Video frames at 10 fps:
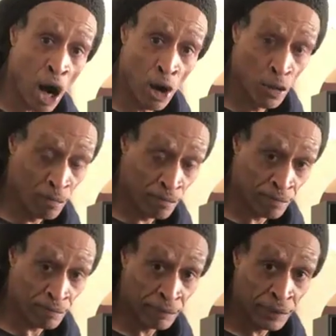at
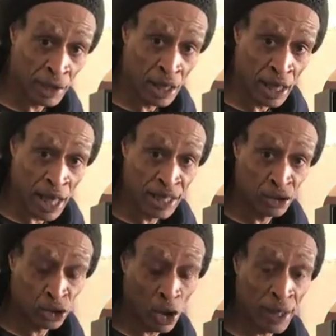home
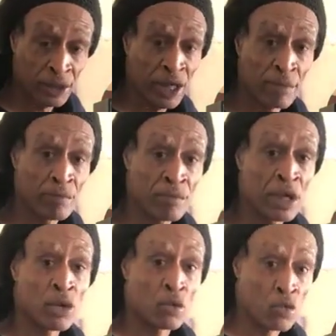and tried
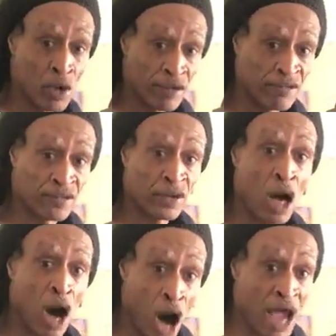them with
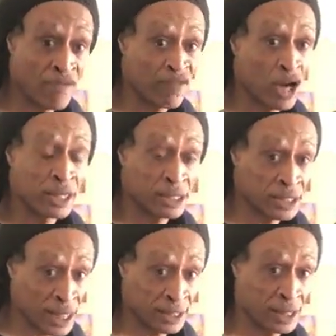the
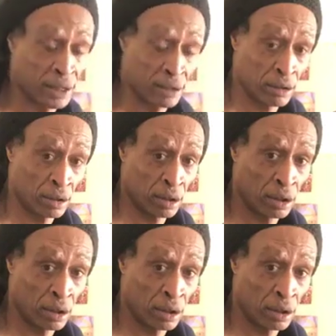hi-fi setting.